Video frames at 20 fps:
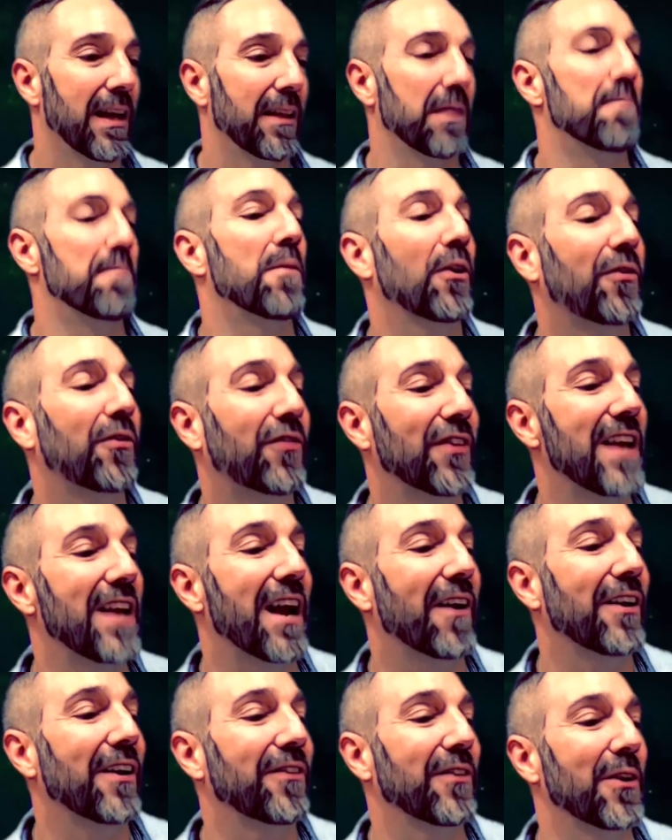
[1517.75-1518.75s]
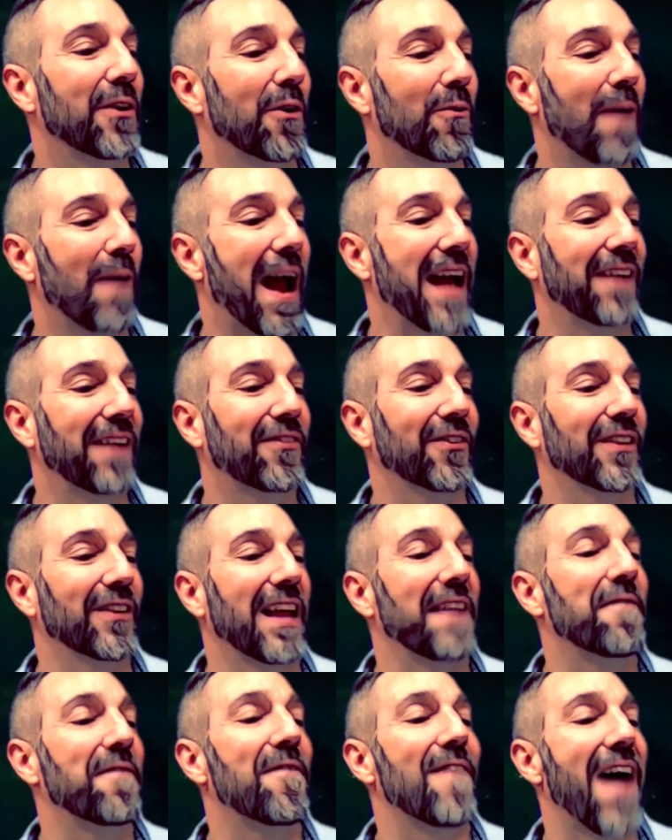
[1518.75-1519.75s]
The mercenaries in her ranks are
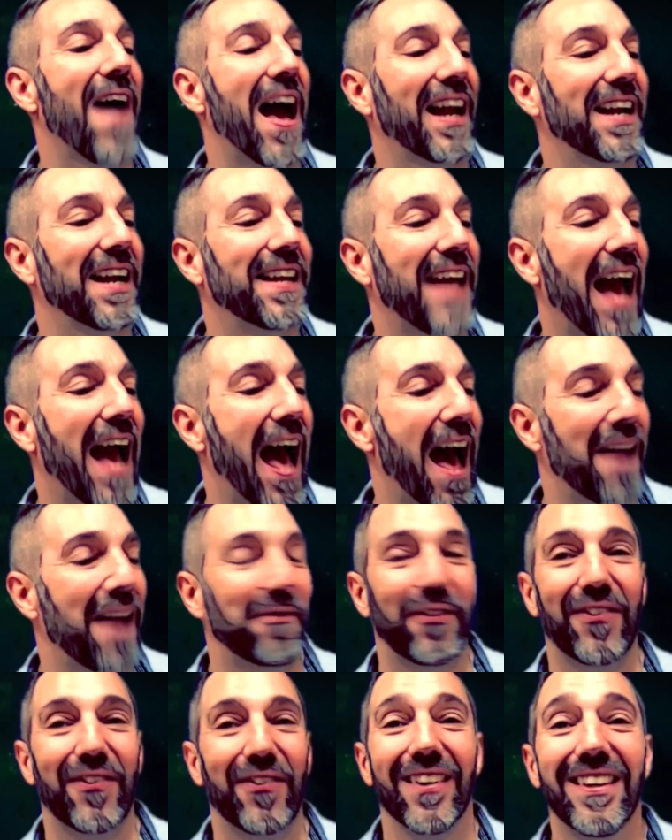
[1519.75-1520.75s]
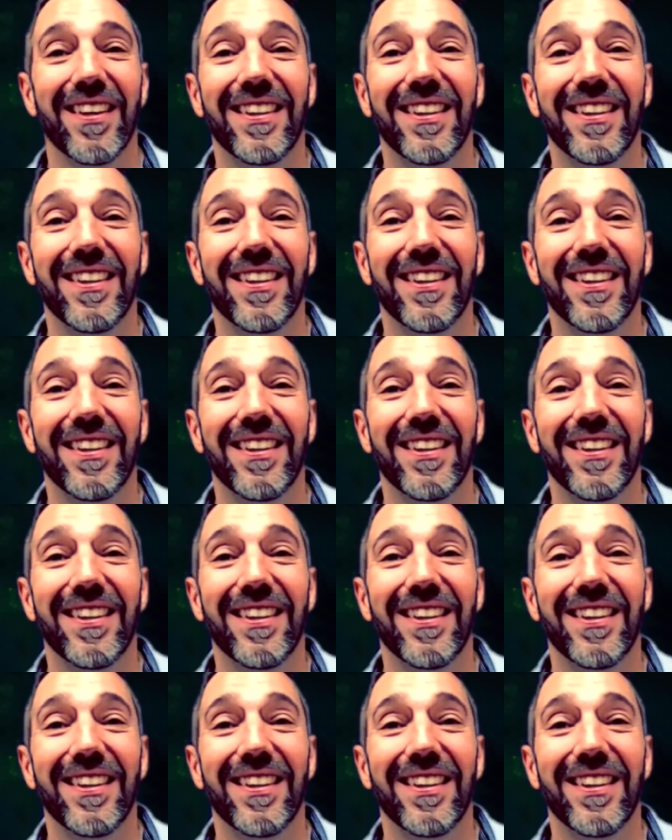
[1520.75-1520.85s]
like fatted calves.